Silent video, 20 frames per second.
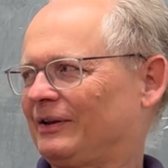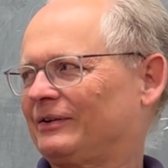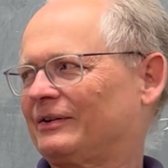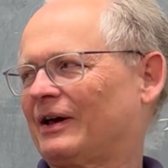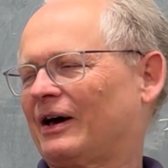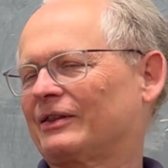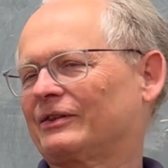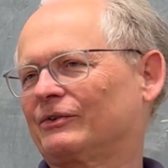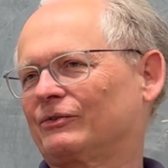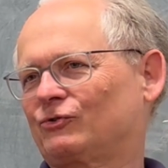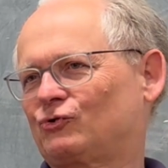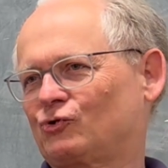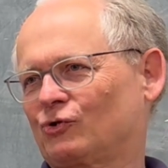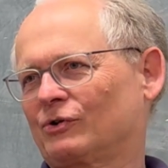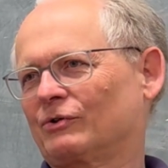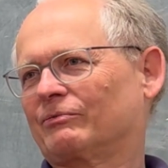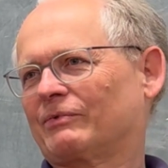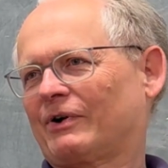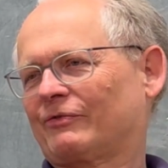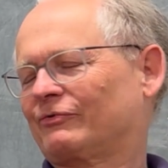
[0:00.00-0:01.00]
Now, the
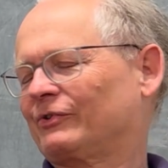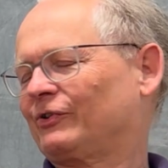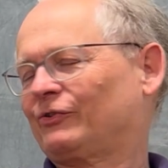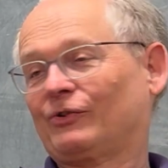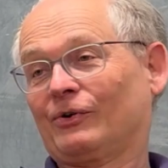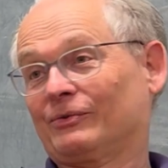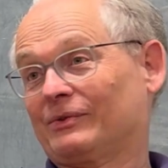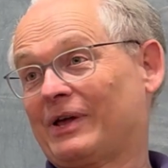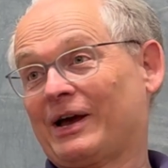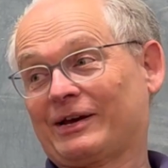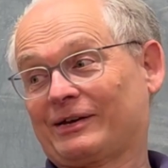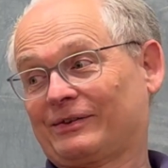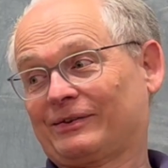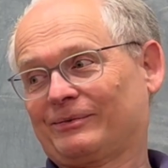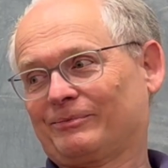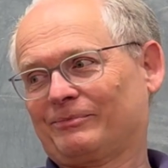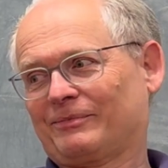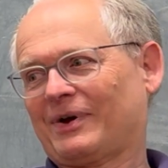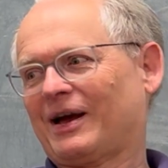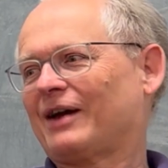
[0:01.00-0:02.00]
journal referees don't like
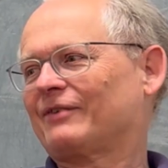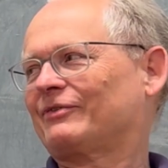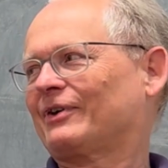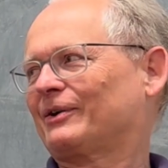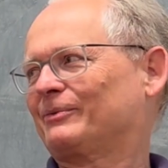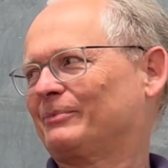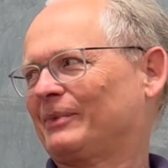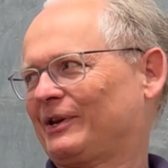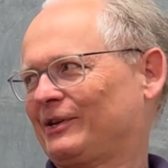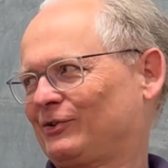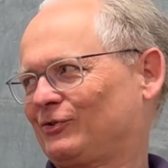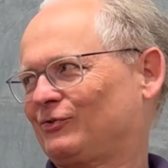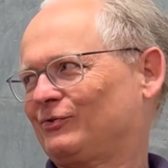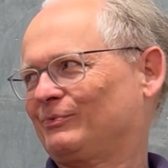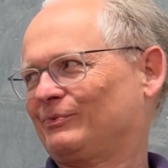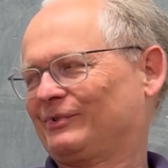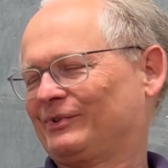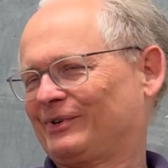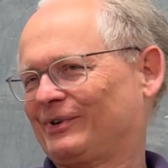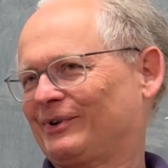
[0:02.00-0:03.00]
them. I've had many,
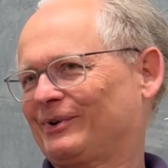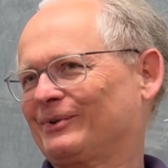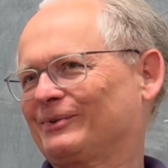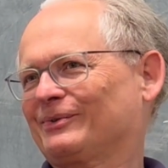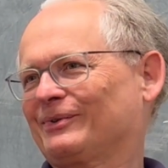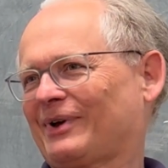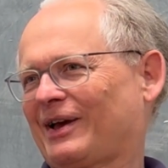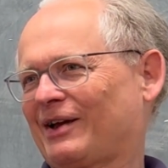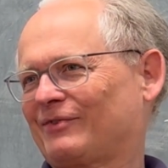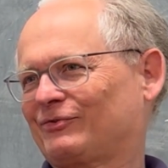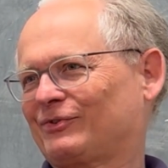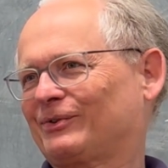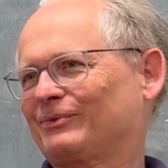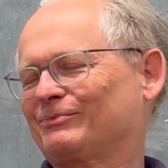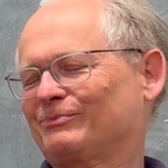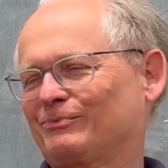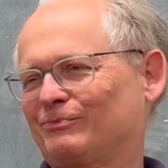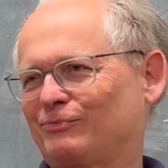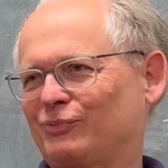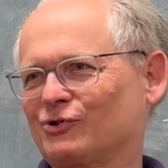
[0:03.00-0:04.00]
I have to
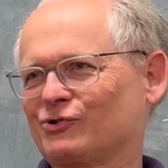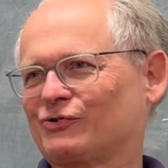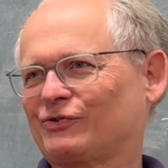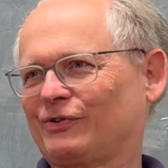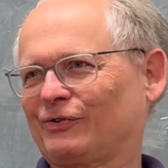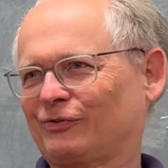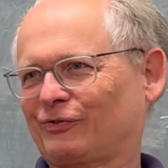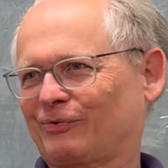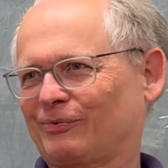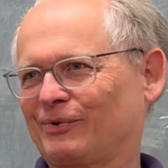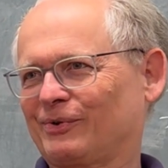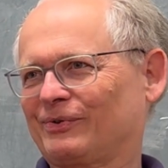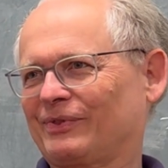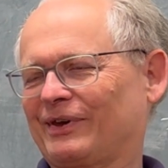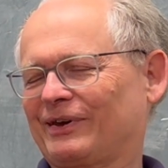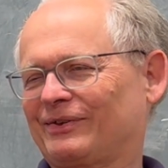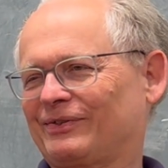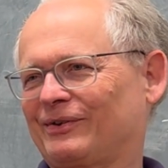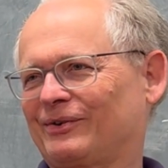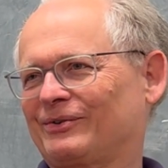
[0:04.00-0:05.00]
push those through.
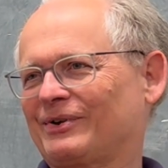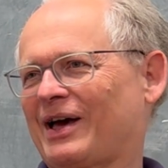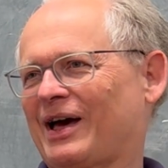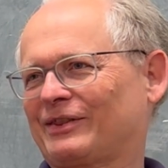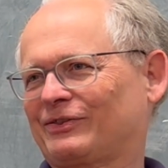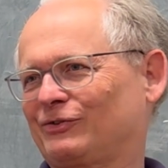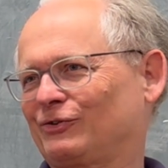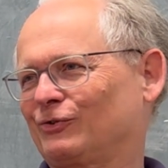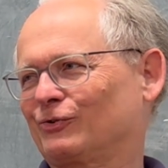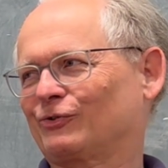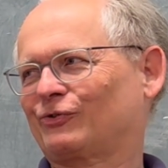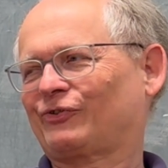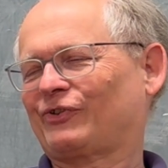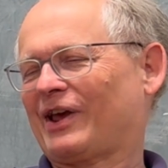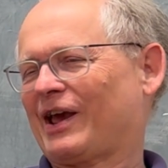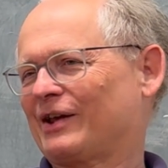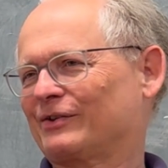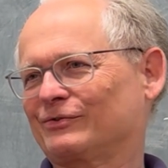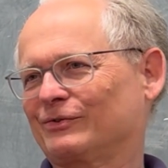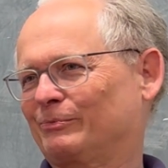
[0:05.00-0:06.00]
They're not your
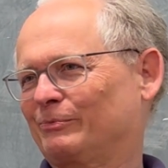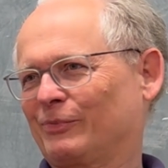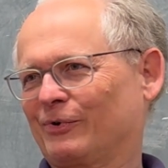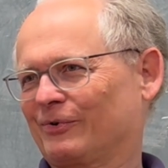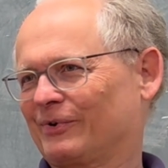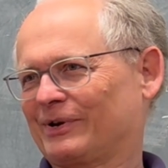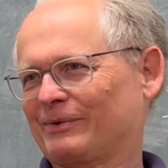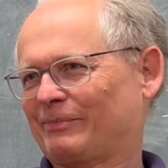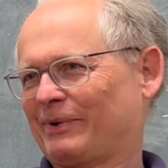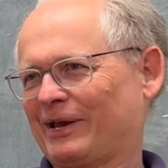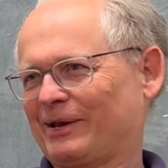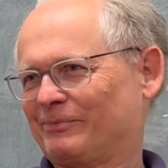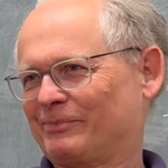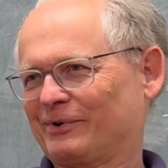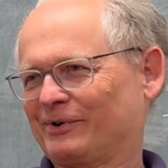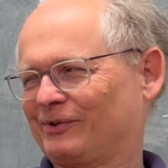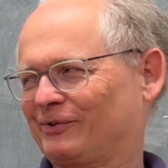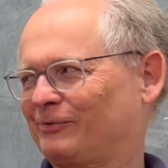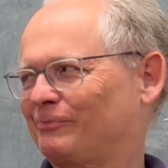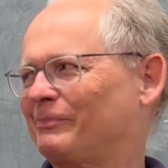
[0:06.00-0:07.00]
standard boring
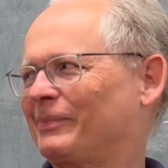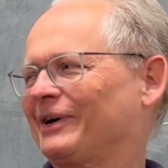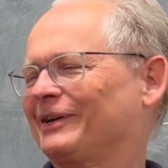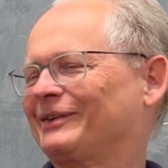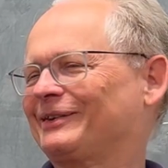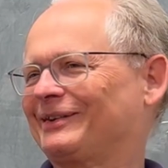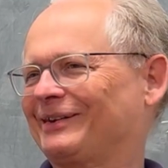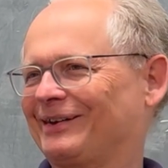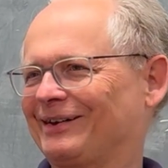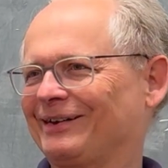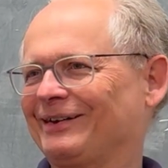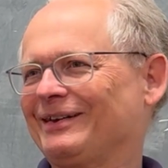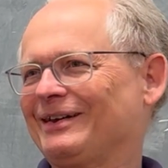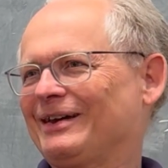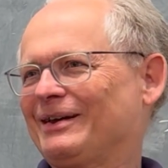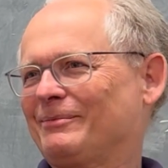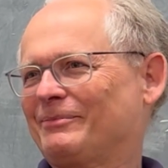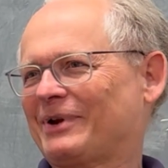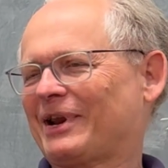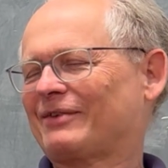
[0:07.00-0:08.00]
papers, but
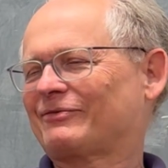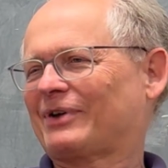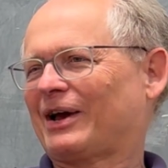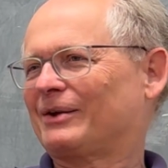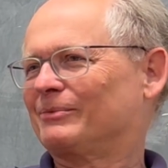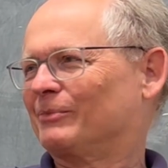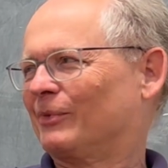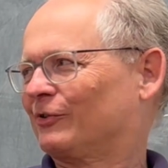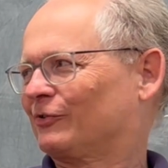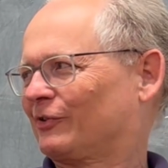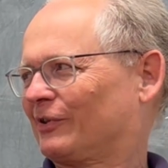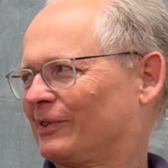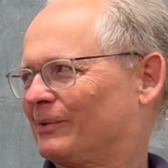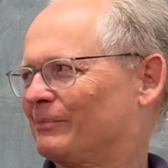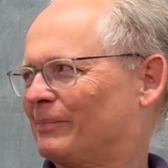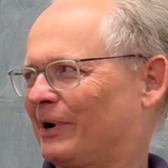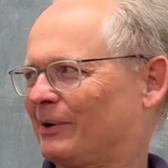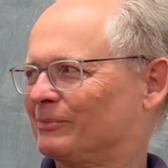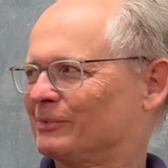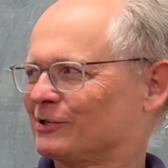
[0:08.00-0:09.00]
I've gotten most of
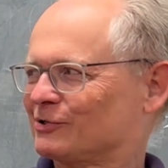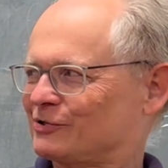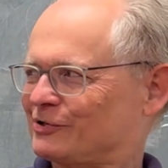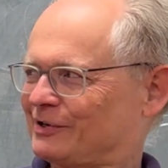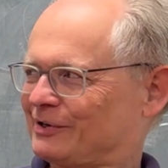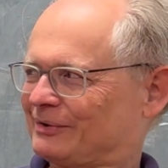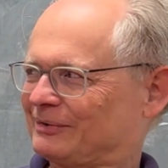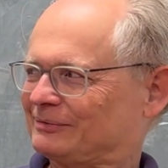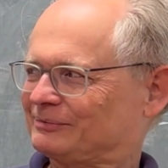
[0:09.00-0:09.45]
them published.